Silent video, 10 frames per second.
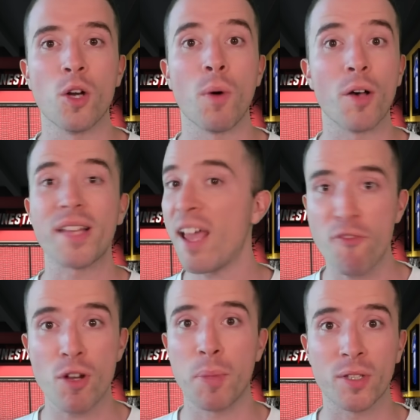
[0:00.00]
whilst
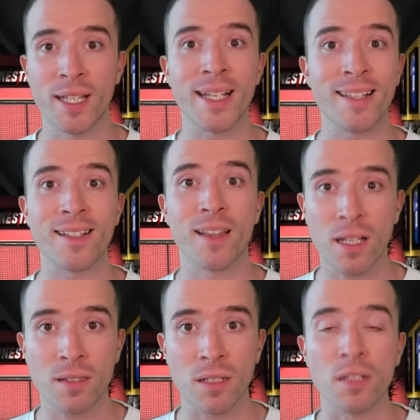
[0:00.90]
everybody is in
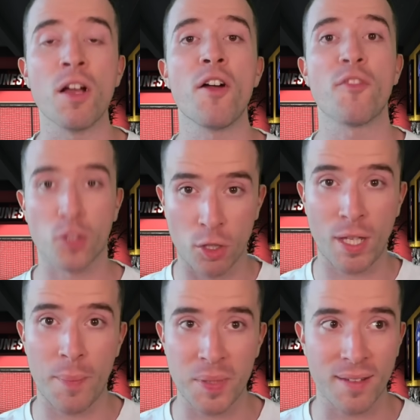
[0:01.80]
London for the
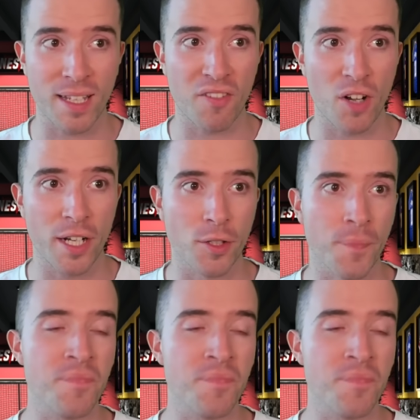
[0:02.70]
Champions League final.